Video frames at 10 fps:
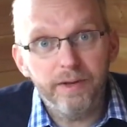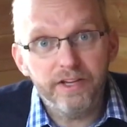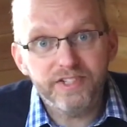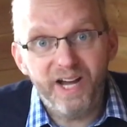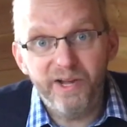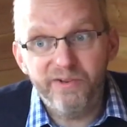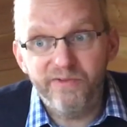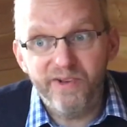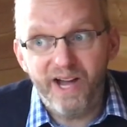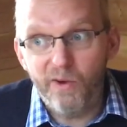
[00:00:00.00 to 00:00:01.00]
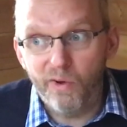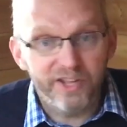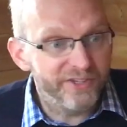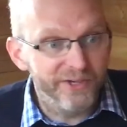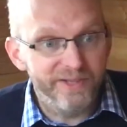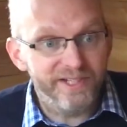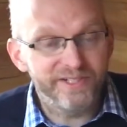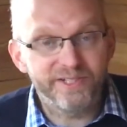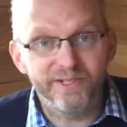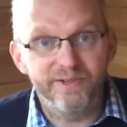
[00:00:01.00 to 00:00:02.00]
because I want to do
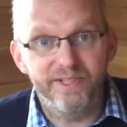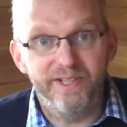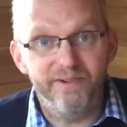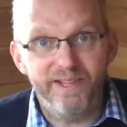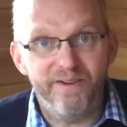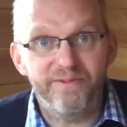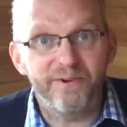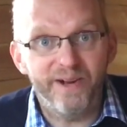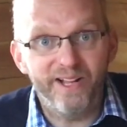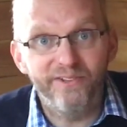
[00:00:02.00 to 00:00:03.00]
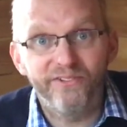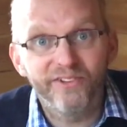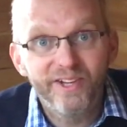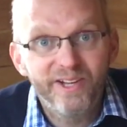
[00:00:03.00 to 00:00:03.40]
this with everyone else.